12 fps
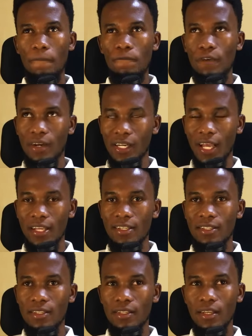very
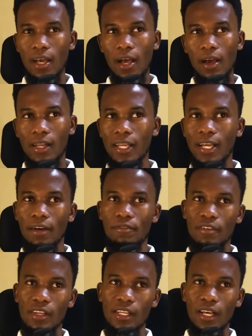nice, uh, like a
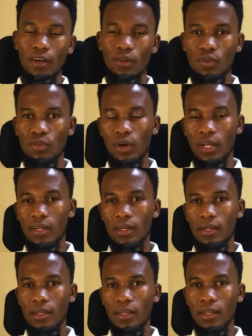villa, a good one.
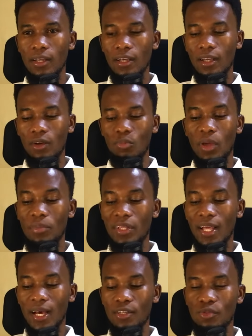Maybe
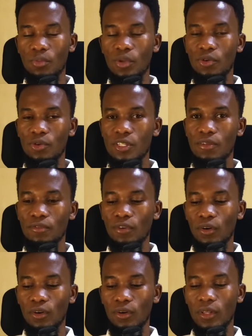that will be used
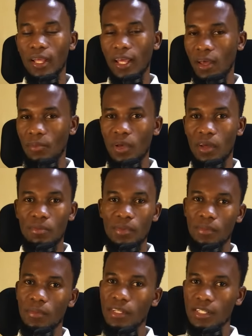for the
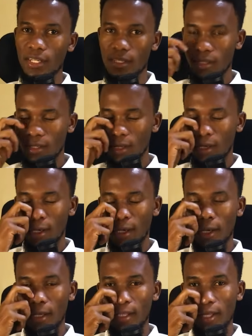Airbnb business,
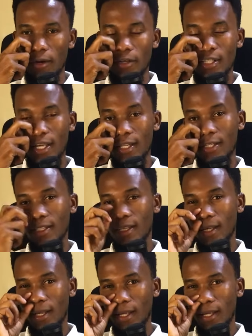the hostels,
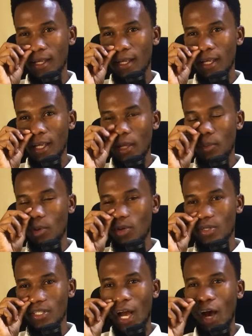
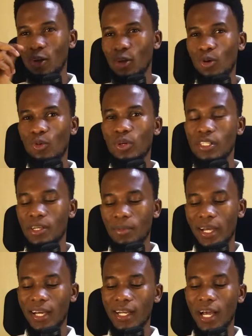because how long will
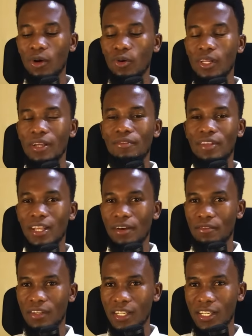Jamaican uncle live in that
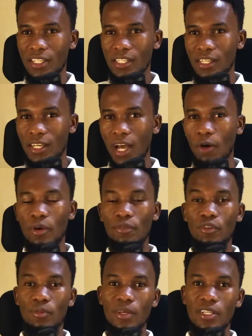village away
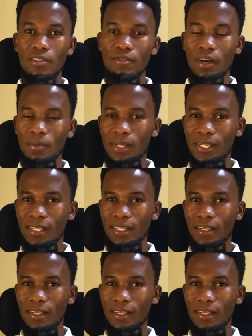from his family?